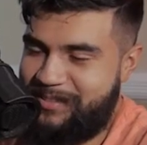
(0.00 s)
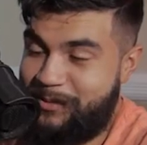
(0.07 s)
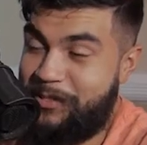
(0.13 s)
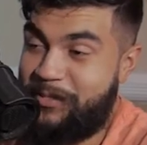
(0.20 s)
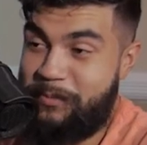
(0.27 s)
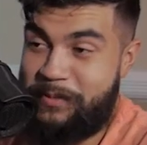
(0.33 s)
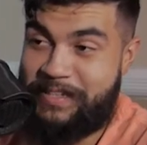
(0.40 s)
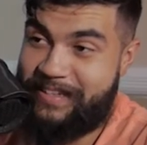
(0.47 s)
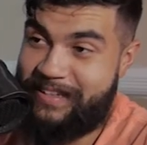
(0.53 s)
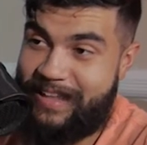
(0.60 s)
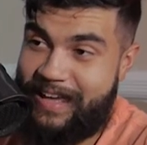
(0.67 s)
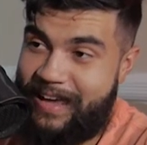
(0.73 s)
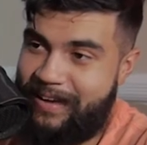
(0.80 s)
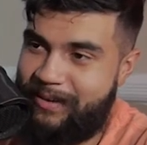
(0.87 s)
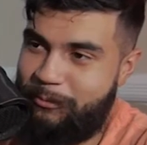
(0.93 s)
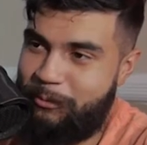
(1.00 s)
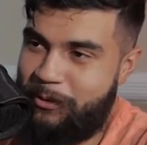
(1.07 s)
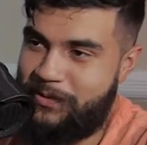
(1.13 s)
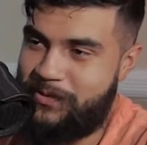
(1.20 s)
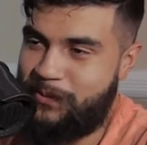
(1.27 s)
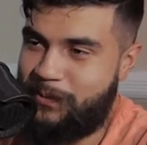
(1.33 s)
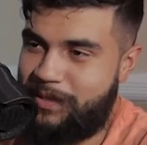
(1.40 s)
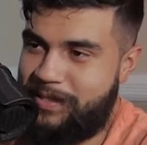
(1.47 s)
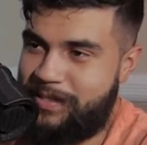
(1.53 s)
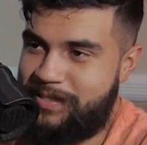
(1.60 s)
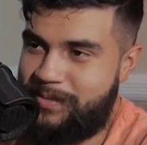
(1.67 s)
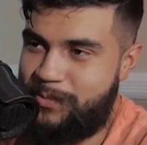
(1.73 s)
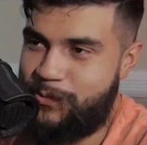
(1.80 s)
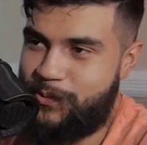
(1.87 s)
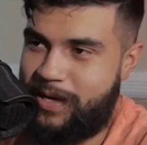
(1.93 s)
Well, speaking of that, we're also working on
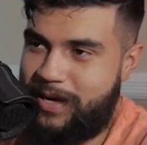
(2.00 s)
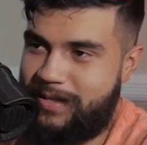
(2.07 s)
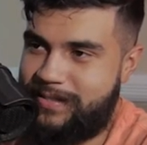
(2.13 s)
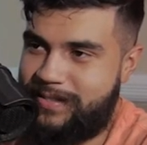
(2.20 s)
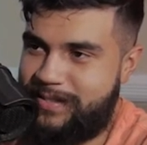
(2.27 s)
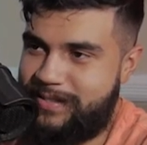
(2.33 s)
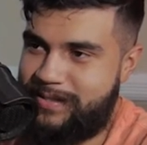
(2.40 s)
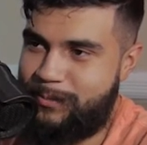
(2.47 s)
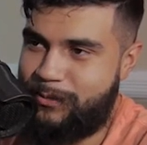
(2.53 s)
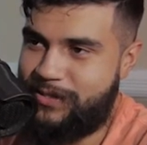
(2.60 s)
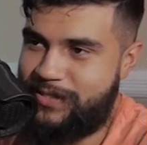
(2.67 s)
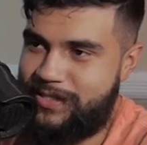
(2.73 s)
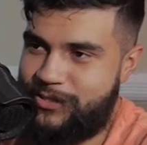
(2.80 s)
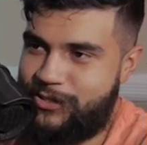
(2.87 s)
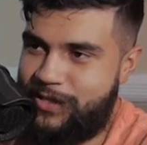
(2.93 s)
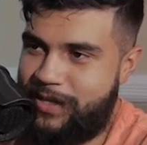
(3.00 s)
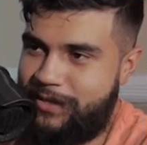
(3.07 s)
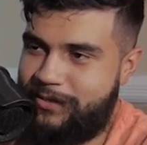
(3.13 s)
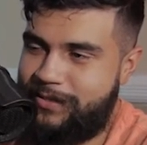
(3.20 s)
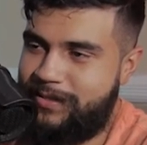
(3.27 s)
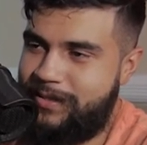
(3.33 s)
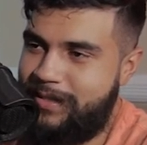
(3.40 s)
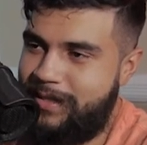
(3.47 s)
some new content to bring to the channel.